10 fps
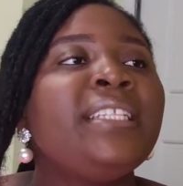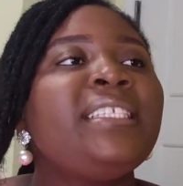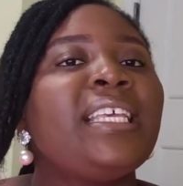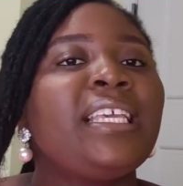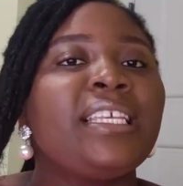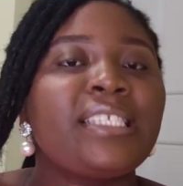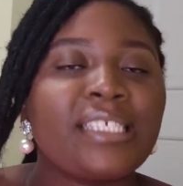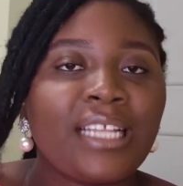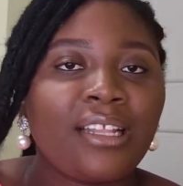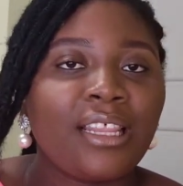take it
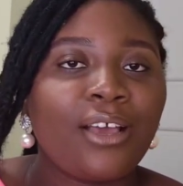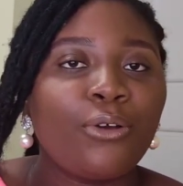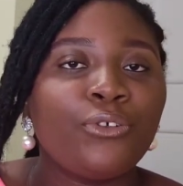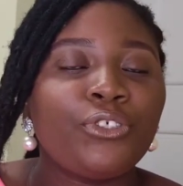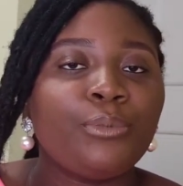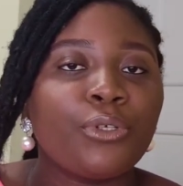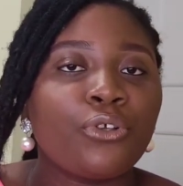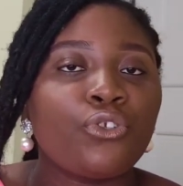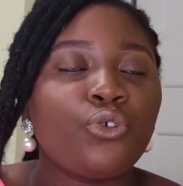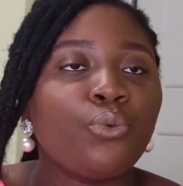in another country
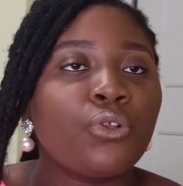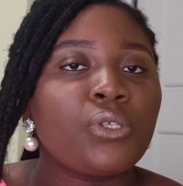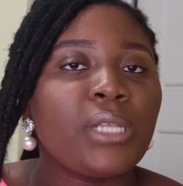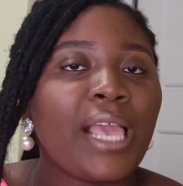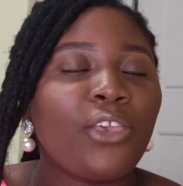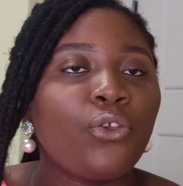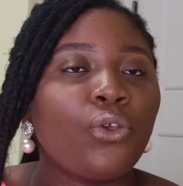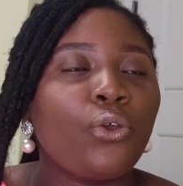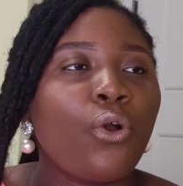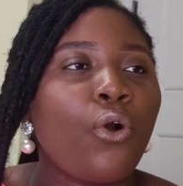because you want to like
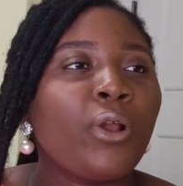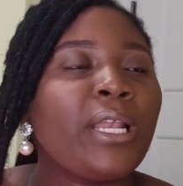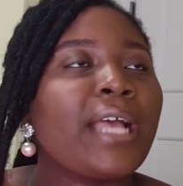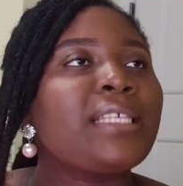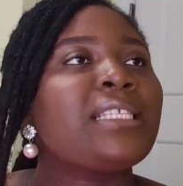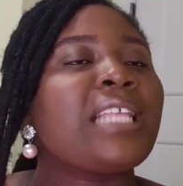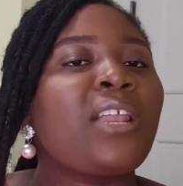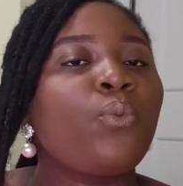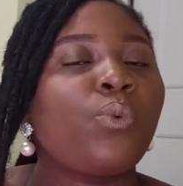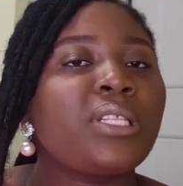
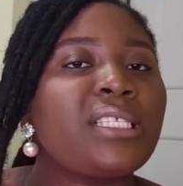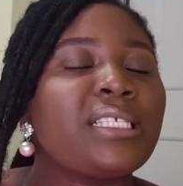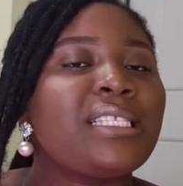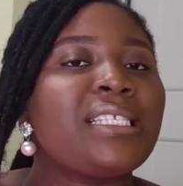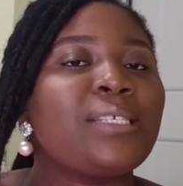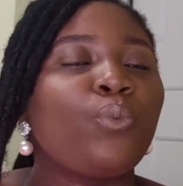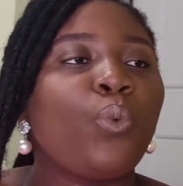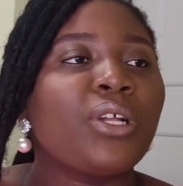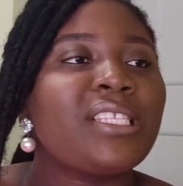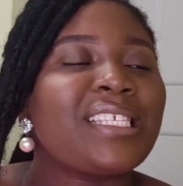understand what
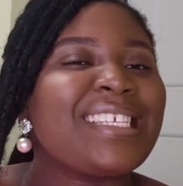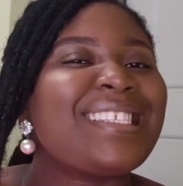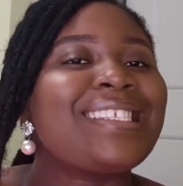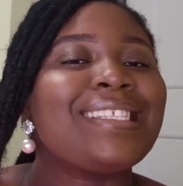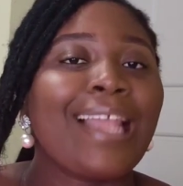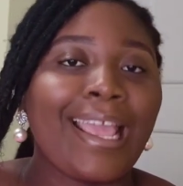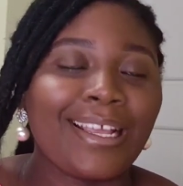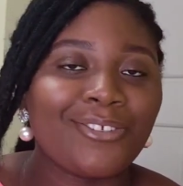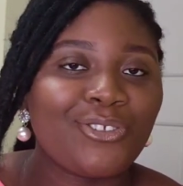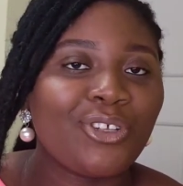it's
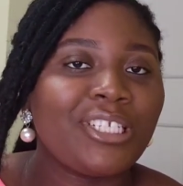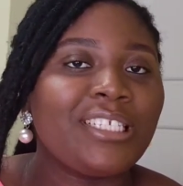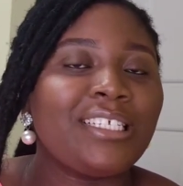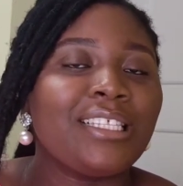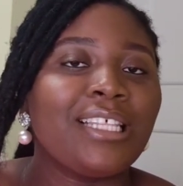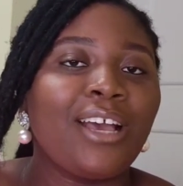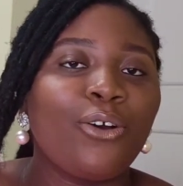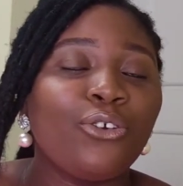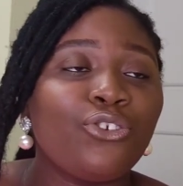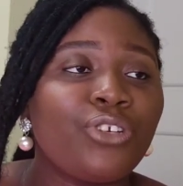like studying in that
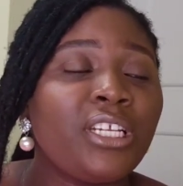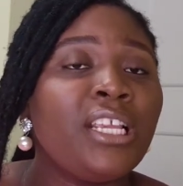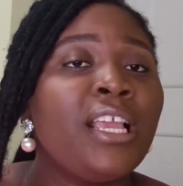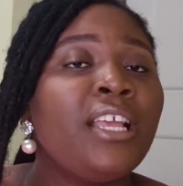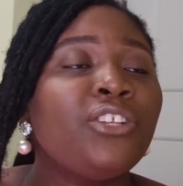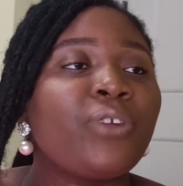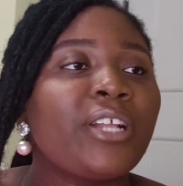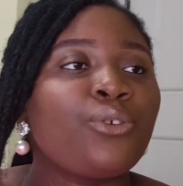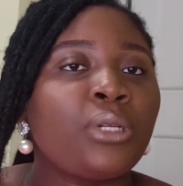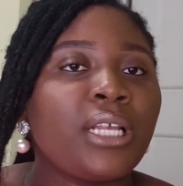country. Try
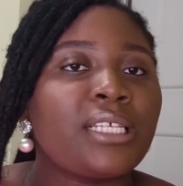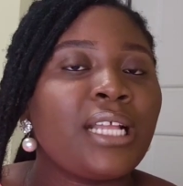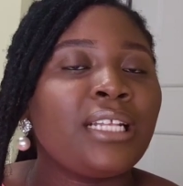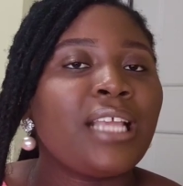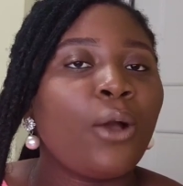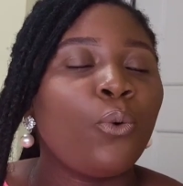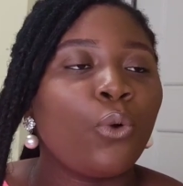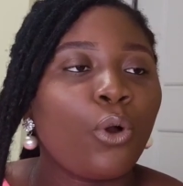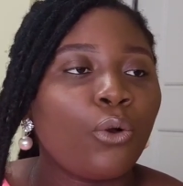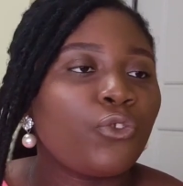to understand their
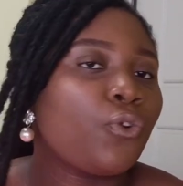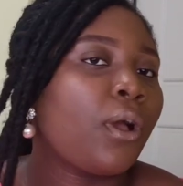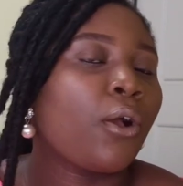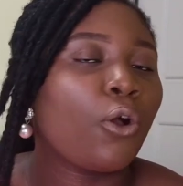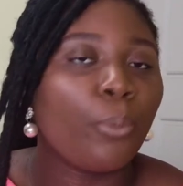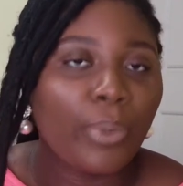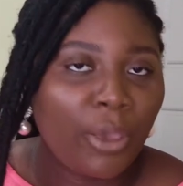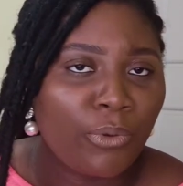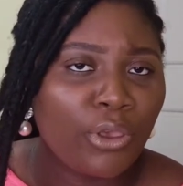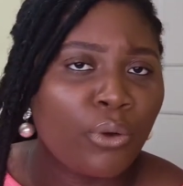own culture and
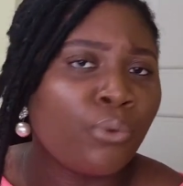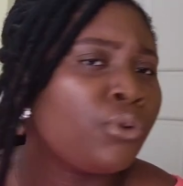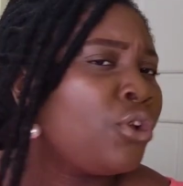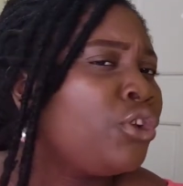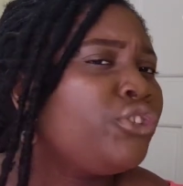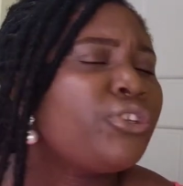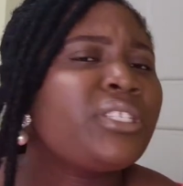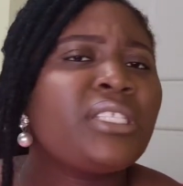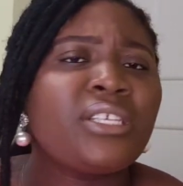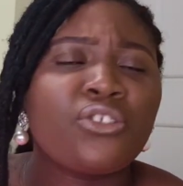compare with your own.
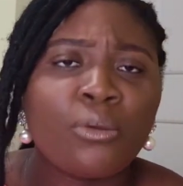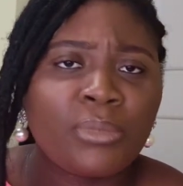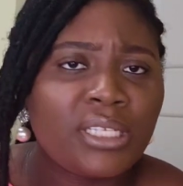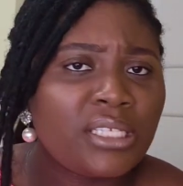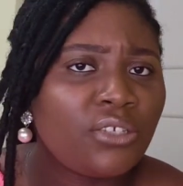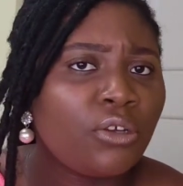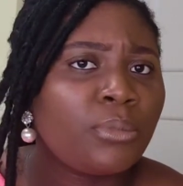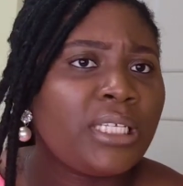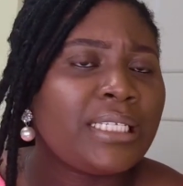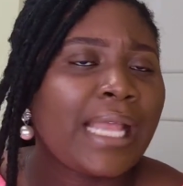Just say
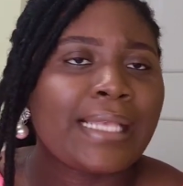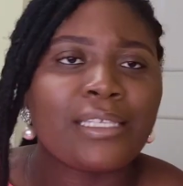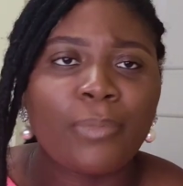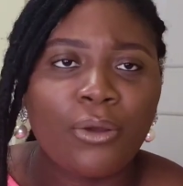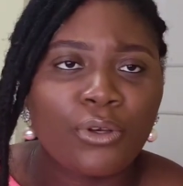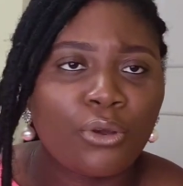something nice about the